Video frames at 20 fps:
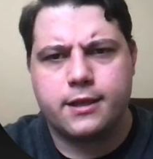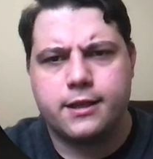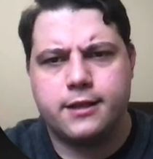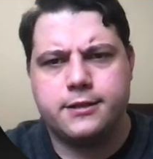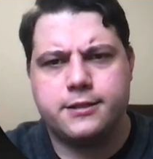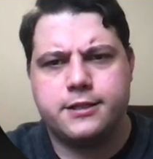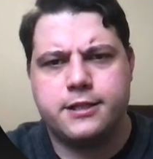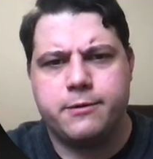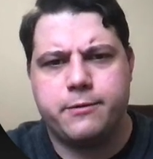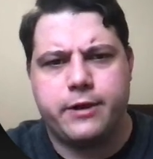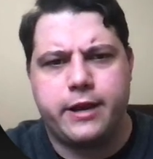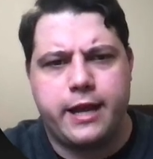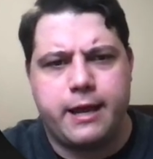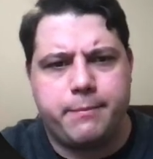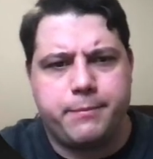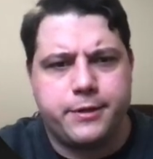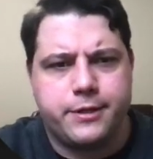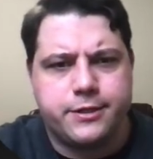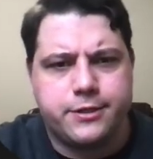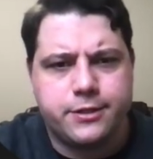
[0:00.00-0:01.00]
See what
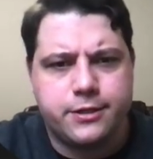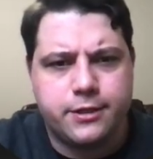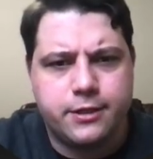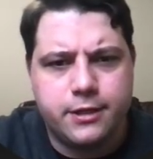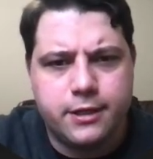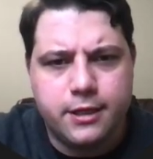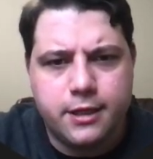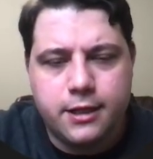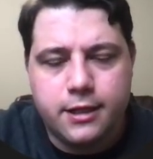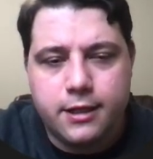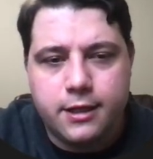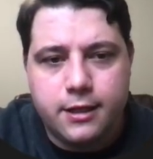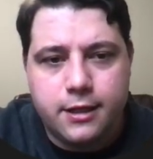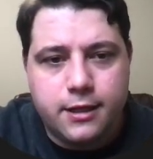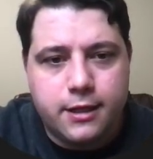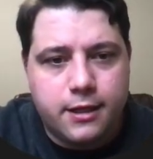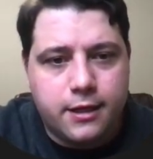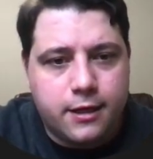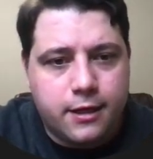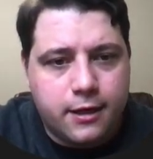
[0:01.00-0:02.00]
happens.
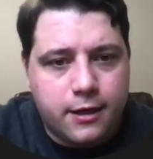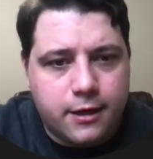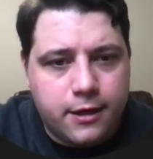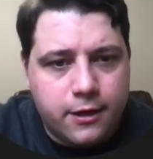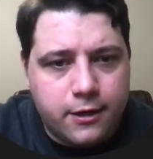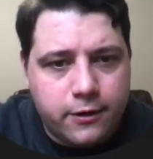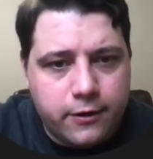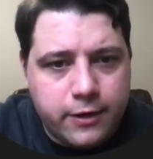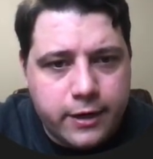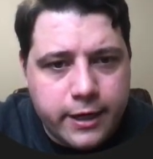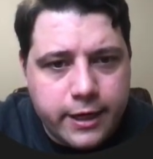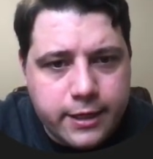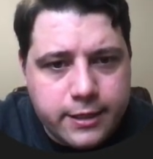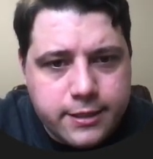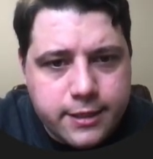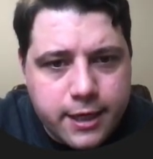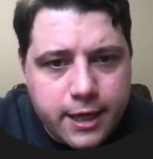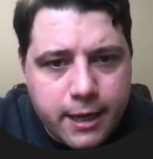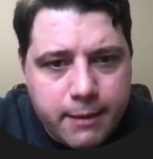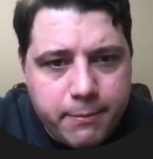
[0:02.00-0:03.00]
All right,
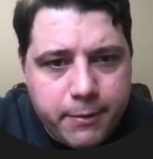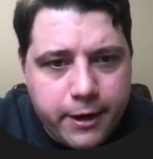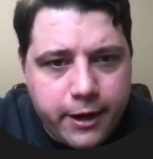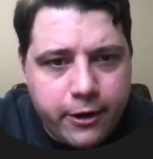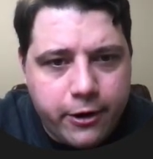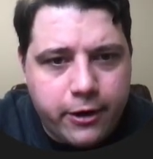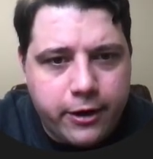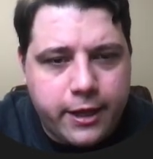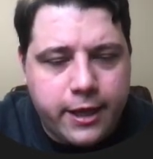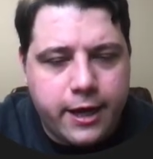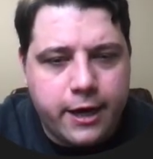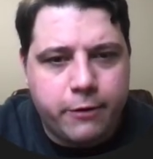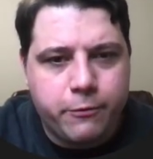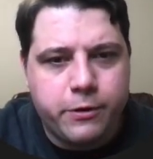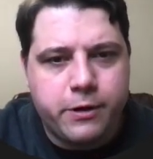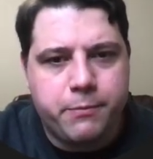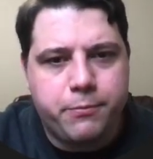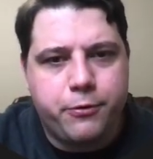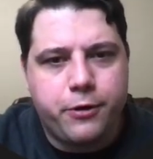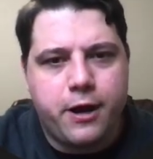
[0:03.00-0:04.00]
type error, cannot
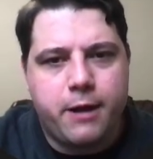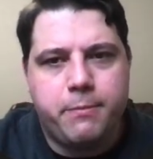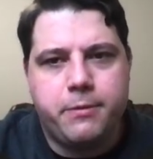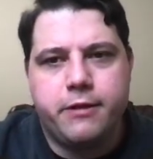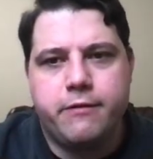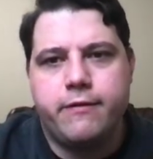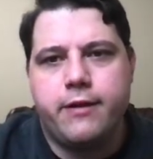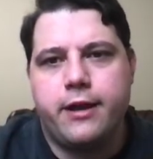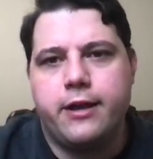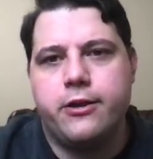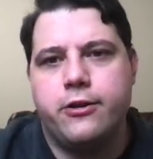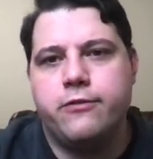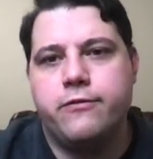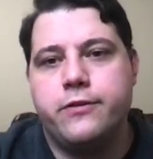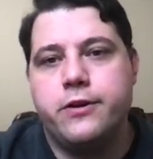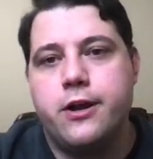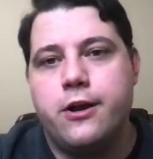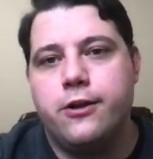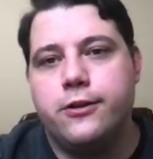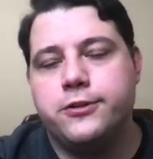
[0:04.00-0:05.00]
read property value
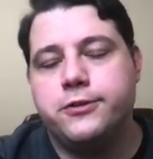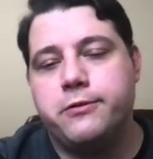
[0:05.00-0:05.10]
of null.